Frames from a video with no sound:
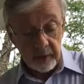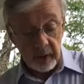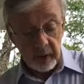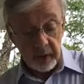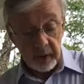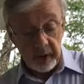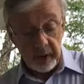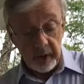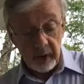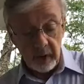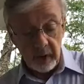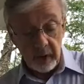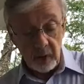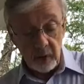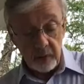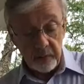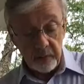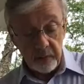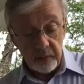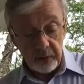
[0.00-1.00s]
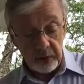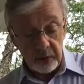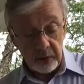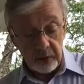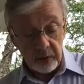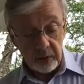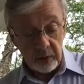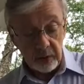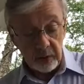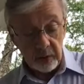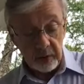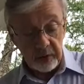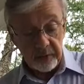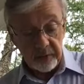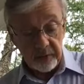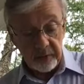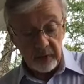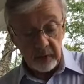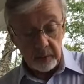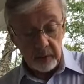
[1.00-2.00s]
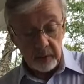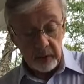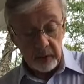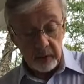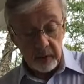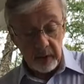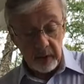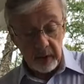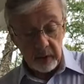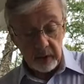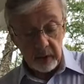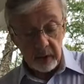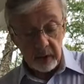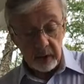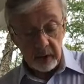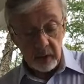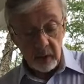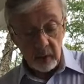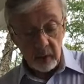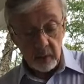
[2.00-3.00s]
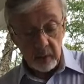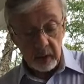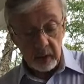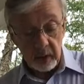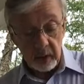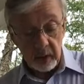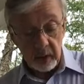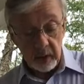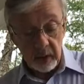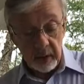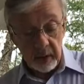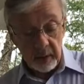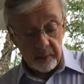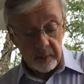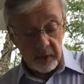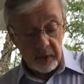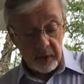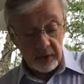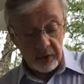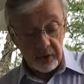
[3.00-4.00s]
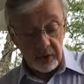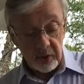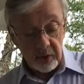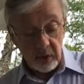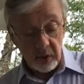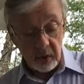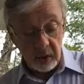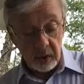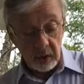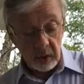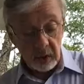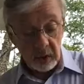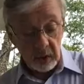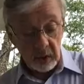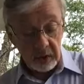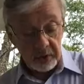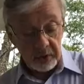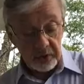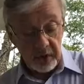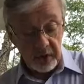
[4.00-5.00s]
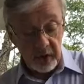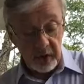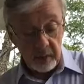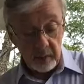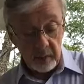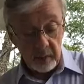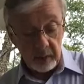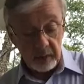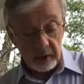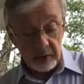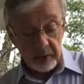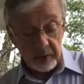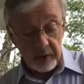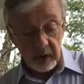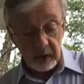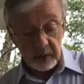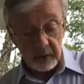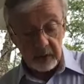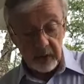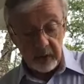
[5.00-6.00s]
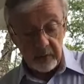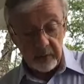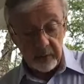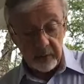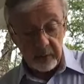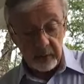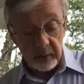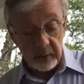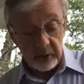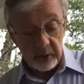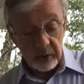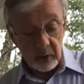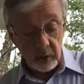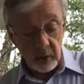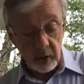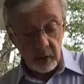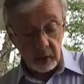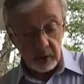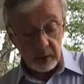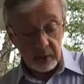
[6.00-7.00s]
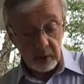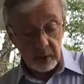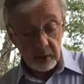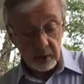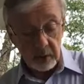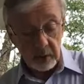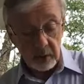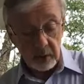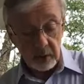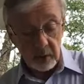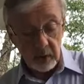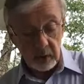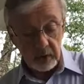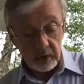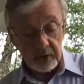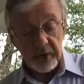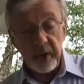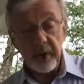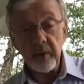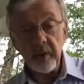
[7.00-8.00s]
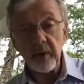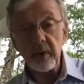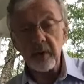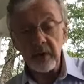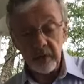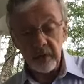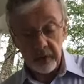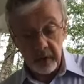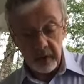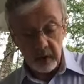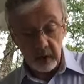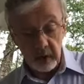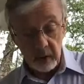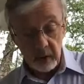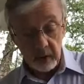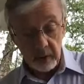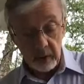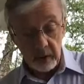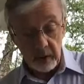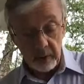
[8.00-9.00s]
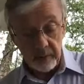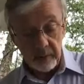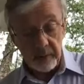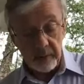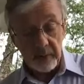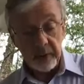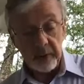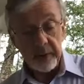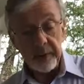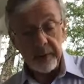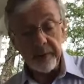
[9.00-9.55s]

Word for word: And our hope for you is firmly grounded, knowing that as you are sharers of our suffering, so also you are sharers of our comfort.